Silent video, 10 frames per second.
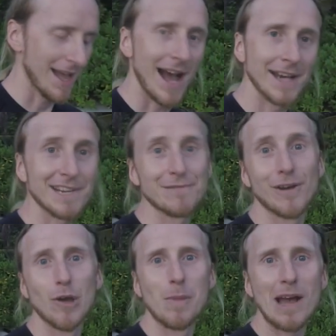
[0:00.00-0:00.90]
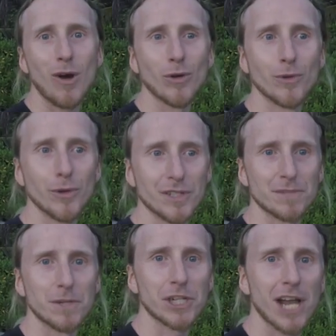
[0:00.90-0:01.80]
I didn't follow my own rules,
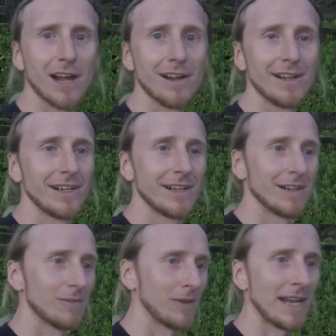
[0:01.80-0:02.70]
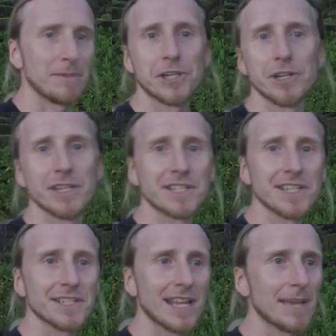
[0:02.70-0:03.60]
which are when I'm shooting
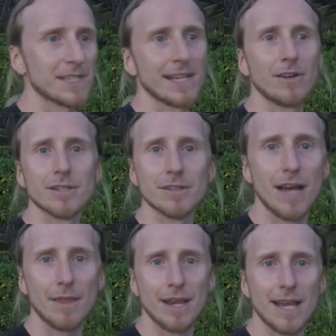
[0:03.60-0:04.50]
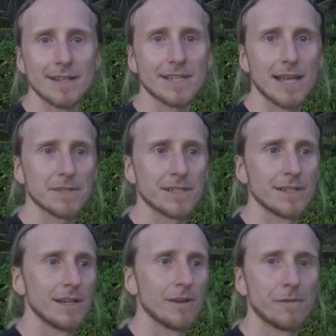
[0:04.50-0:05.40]
seascapes and also other landscapes,
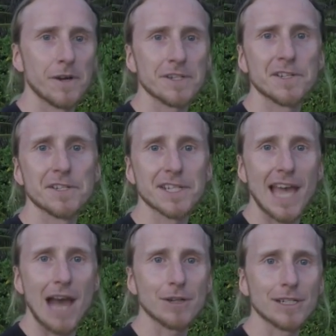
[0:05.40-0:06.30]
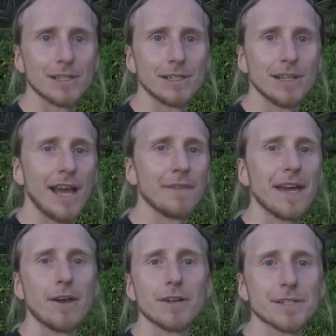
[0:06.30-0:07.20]
first to scout and
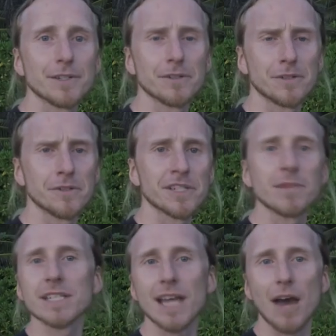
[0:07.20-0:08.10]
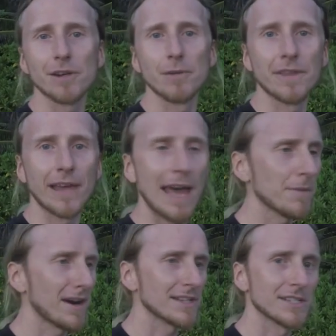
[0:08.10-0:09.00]
then also to do some scouting with the
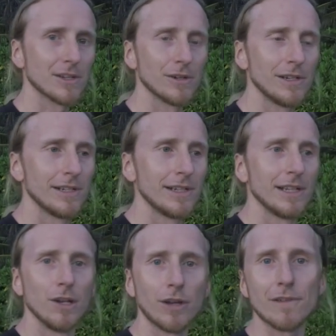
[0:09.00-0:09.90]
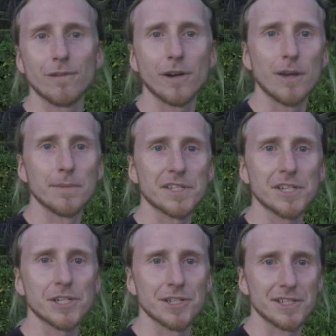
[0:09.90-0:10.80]
camera, so looking for
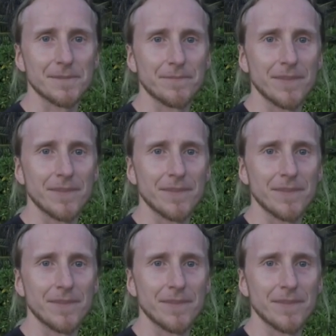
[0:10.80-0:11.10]
compositions.